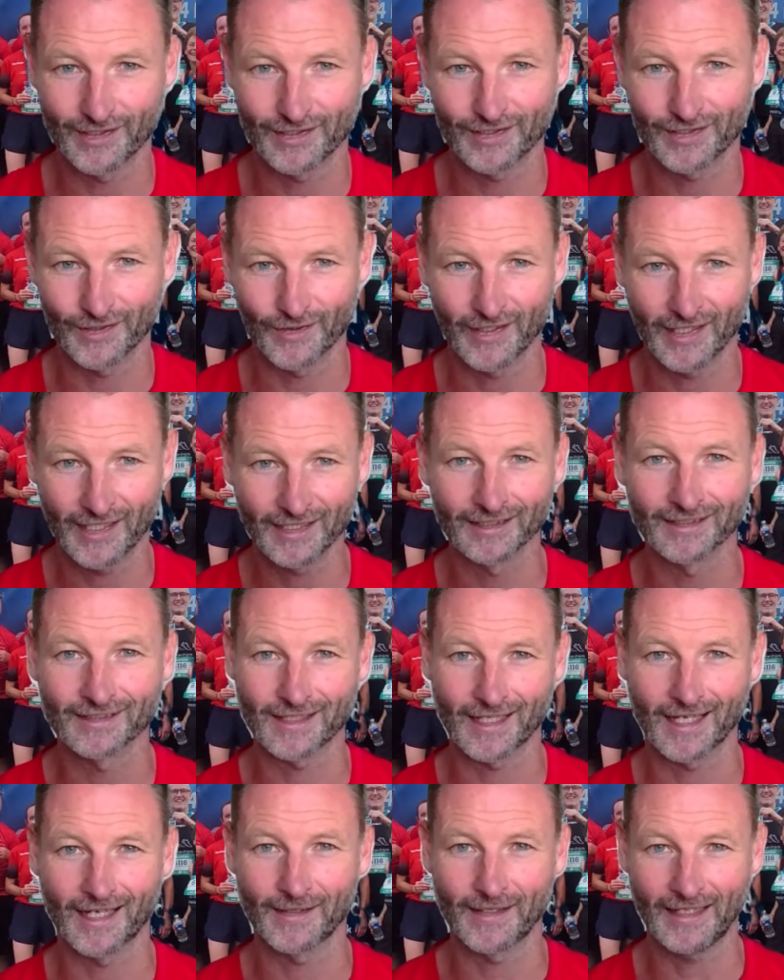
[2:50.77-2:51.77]
so the hills
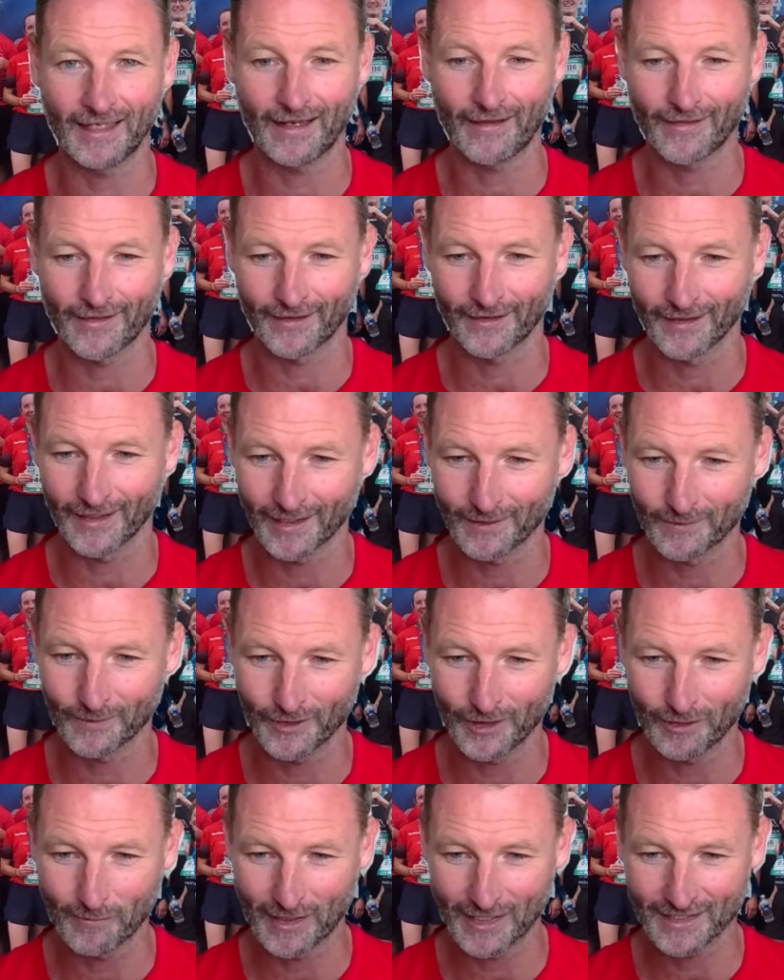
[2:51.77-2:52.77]
aren't anything like
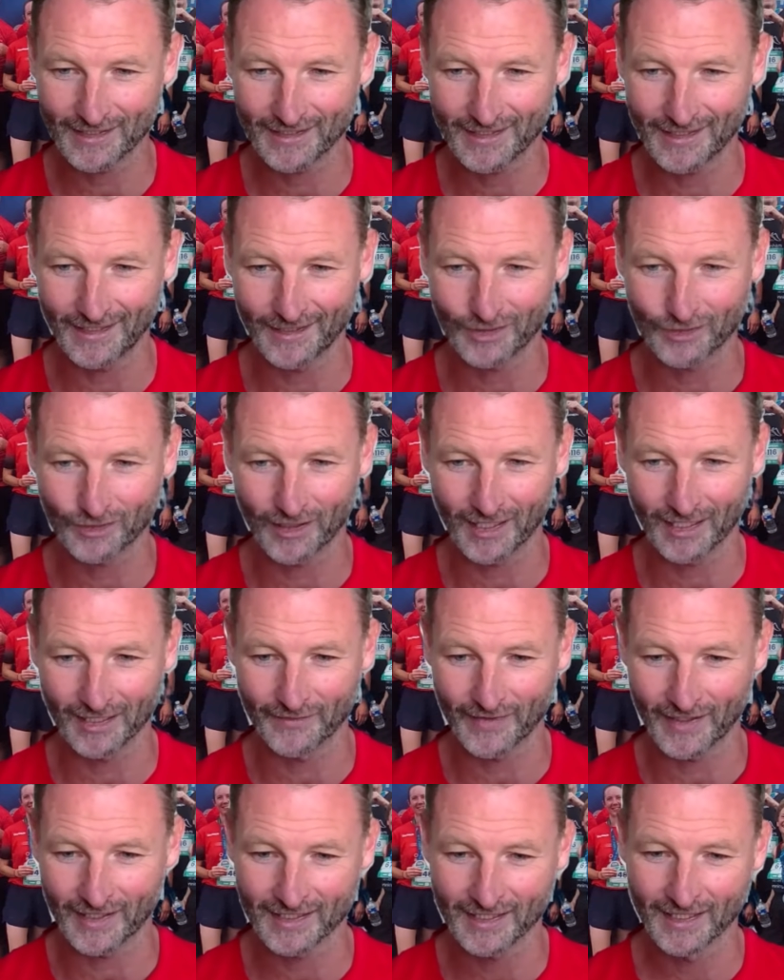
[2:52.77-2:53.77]
what you may see in a trail
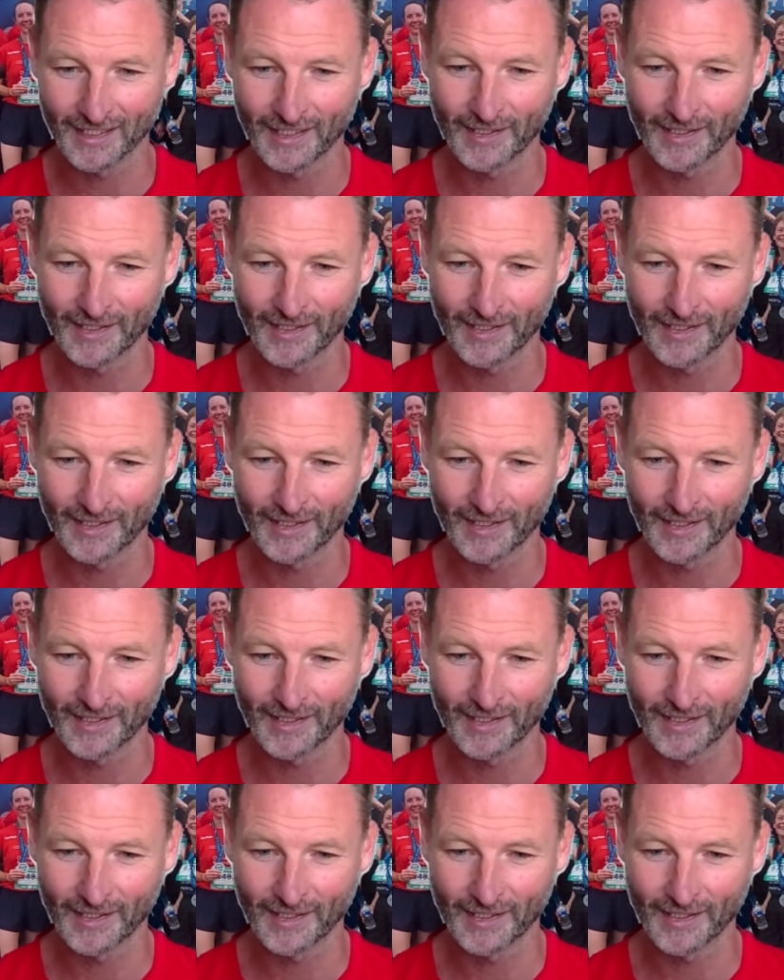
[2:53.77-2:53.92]
event,